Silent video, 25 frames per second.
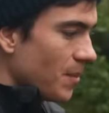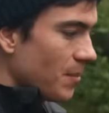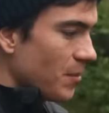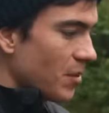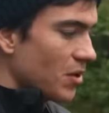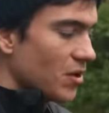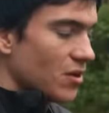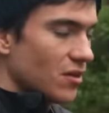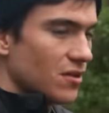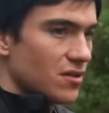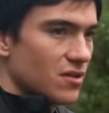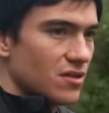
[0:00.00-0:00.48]

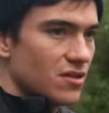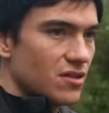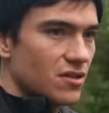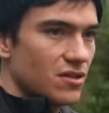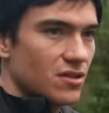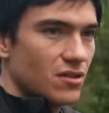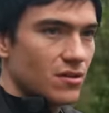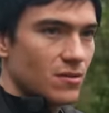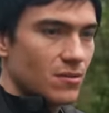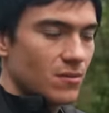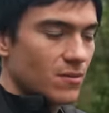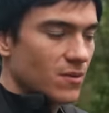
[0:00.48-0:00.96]
because
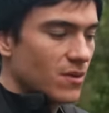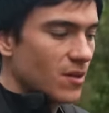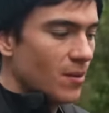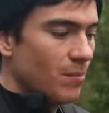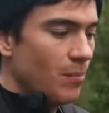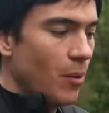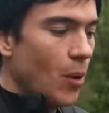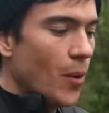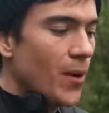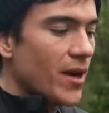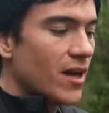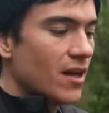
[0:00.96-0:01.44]
the
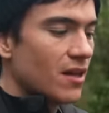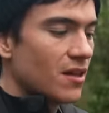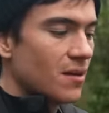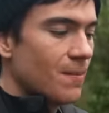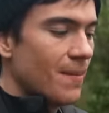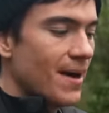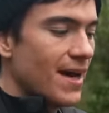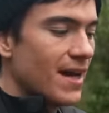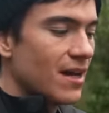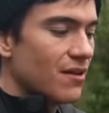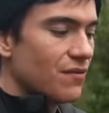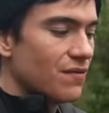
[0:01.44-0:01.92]
point of the
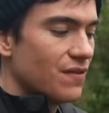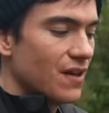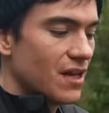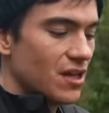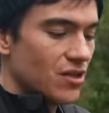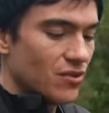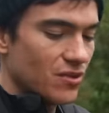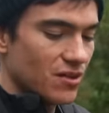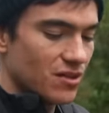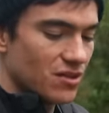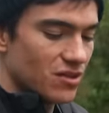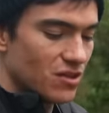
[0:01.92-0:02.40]
maggot
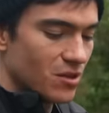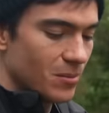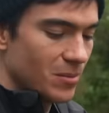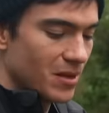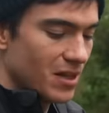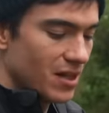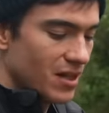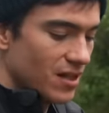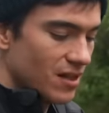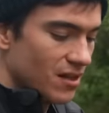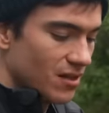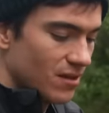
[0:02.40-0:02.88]
feeder is to
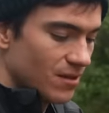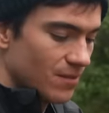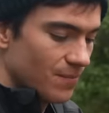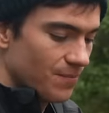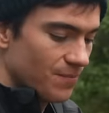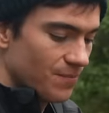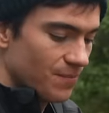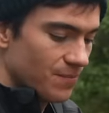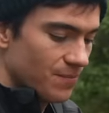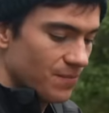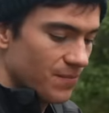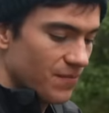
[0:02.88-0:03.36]
be
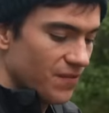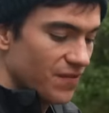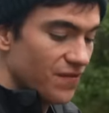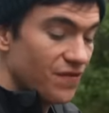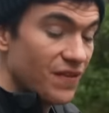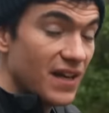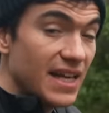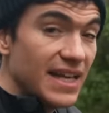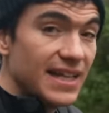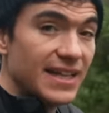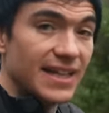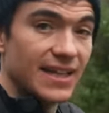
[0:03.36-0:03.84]

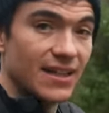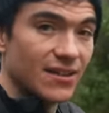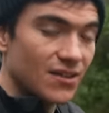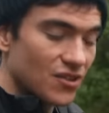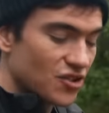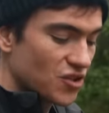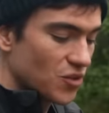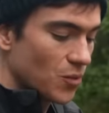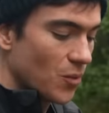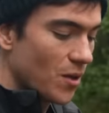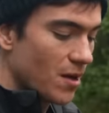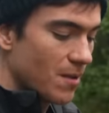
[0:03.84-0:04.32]
feeding the
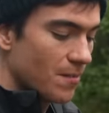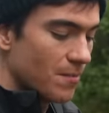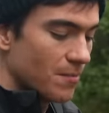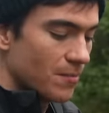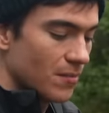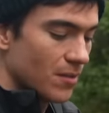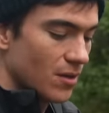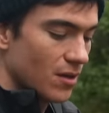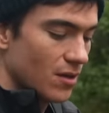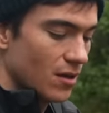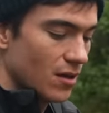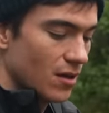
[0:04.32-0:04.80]
swim
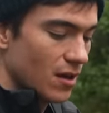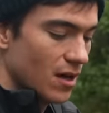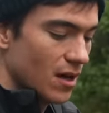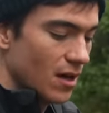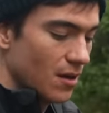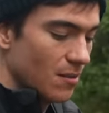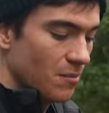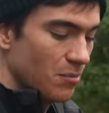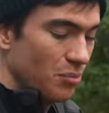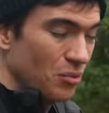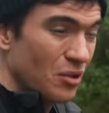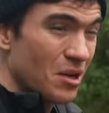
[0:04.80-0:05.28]

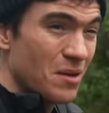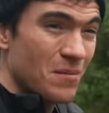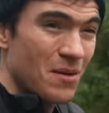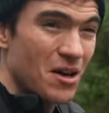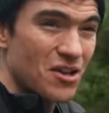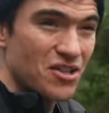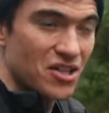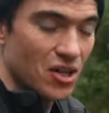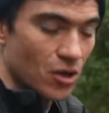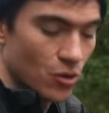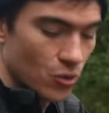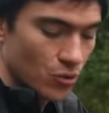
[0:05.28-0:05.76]
pretty
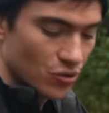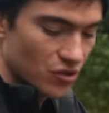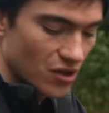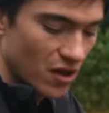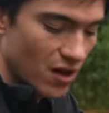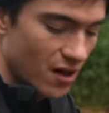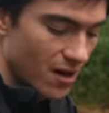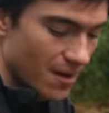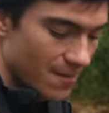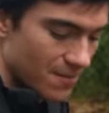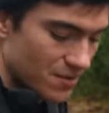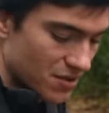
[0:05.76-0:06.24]
much at all
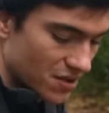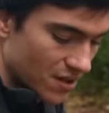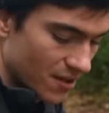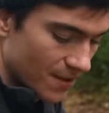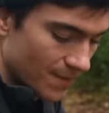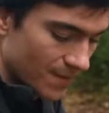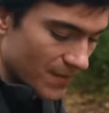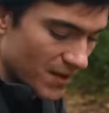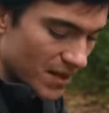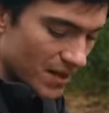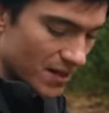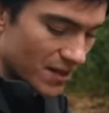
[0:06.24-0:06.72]
times.
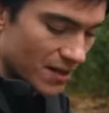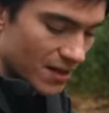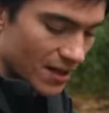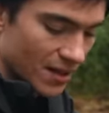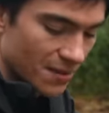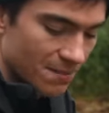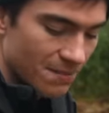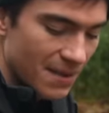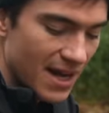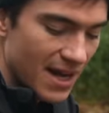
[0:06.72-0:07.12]
And